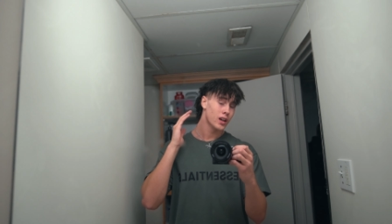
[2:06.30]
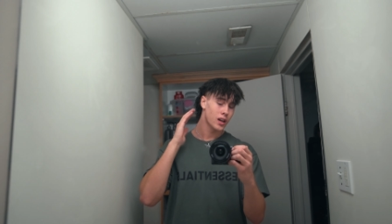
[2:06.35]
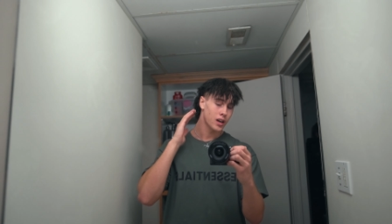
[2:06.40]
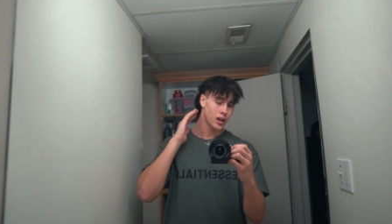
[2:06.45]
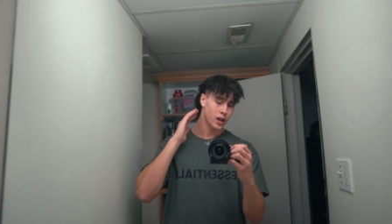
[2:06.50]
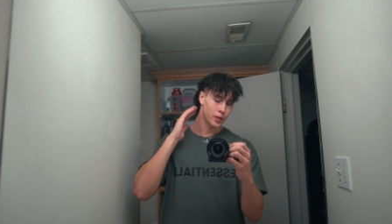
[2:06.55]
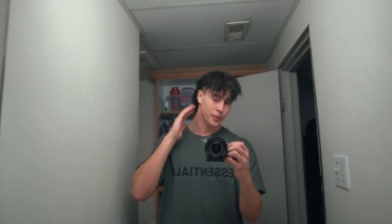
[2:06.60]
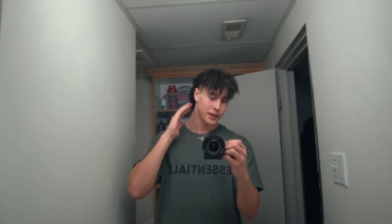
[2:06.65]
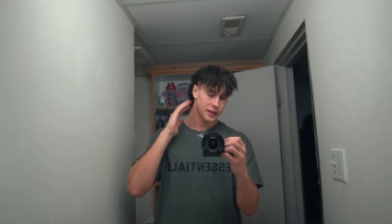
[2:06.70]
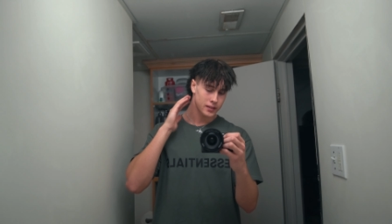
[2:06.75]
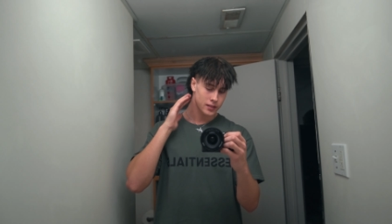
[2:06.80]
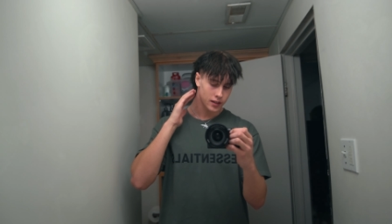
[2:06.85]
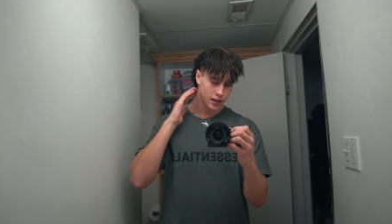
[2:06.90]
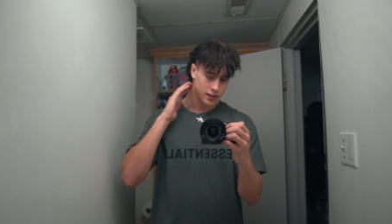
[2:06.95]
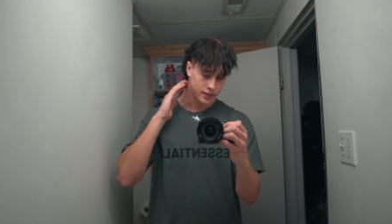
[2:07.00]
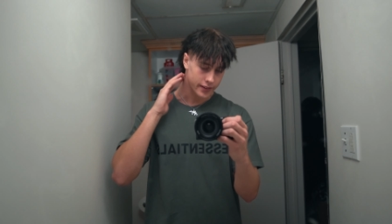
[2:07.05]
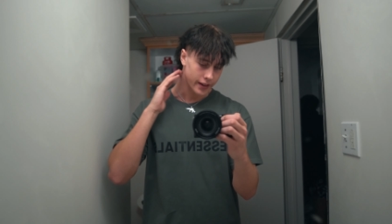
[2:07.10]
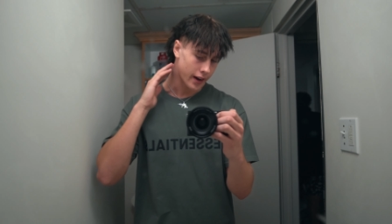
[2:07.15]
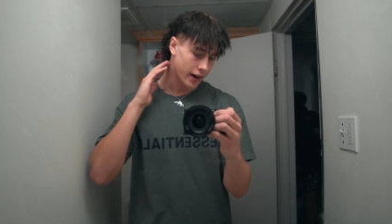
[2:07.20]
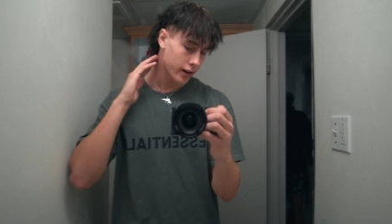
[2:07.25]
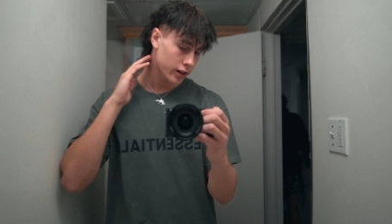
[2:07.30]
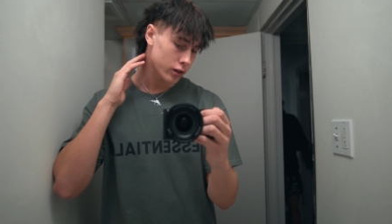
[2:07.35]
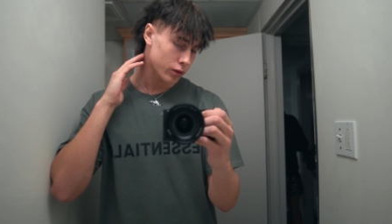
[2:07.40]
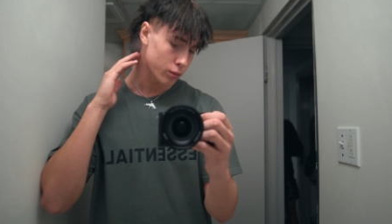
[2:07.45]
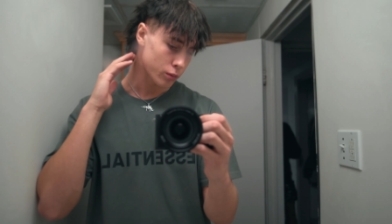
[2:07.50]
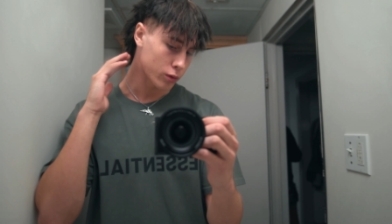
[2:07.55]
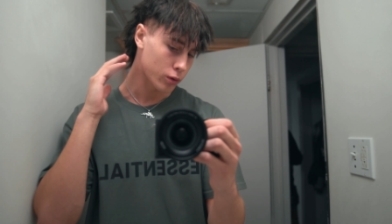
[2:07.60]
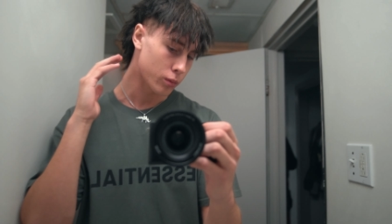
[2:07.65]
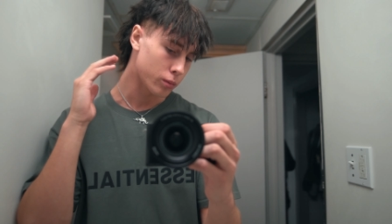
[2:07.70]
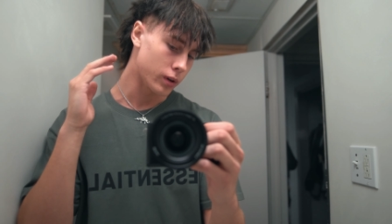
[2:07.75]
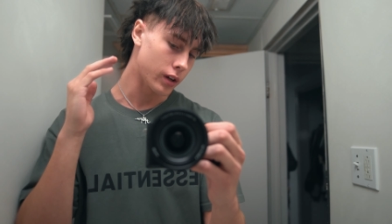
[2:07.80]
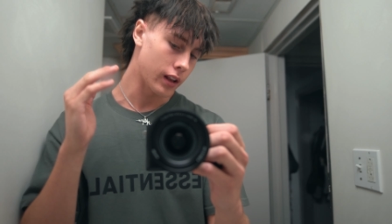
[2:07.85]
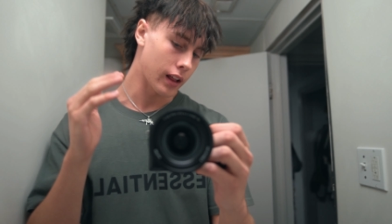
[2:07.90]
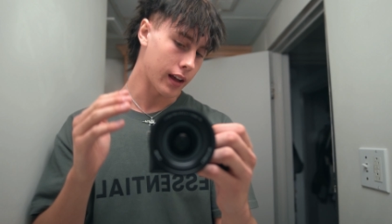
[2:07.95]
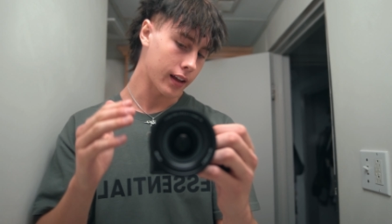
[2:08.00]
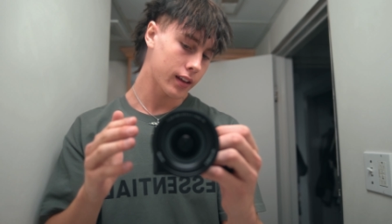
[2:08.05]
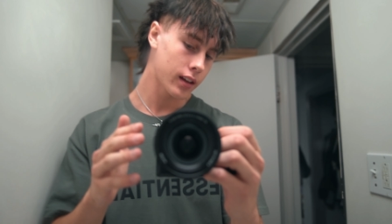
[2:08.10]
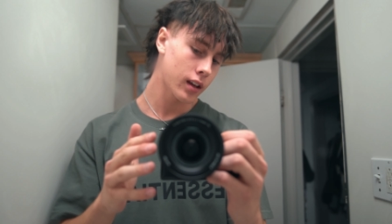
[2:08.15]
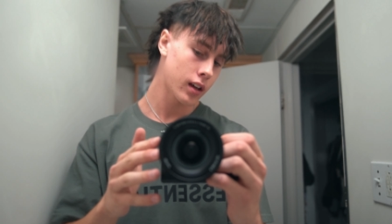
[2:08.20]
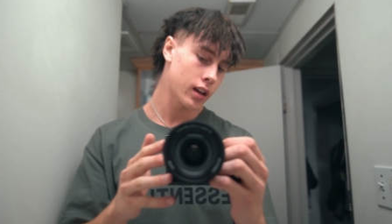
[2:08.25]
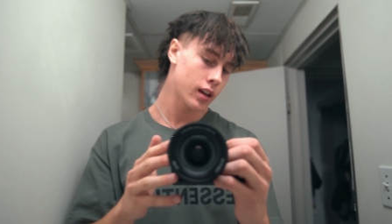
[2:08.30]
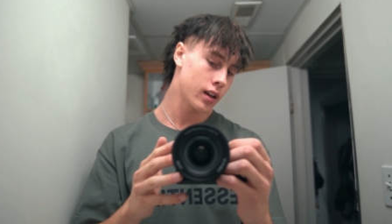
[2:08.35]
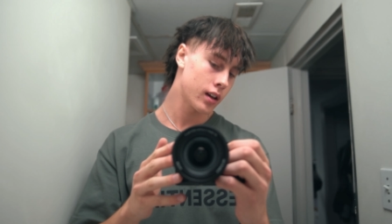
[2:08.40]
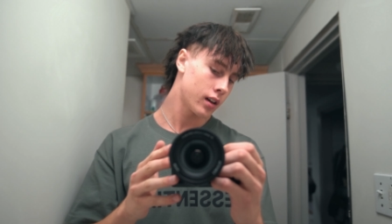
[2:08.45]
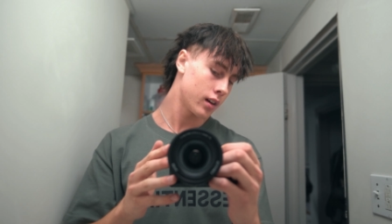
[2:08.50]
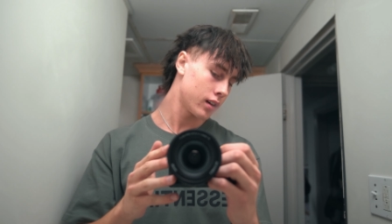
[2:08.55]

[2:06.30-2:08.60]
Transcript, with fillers: I mean, it's not terrible, but like. No.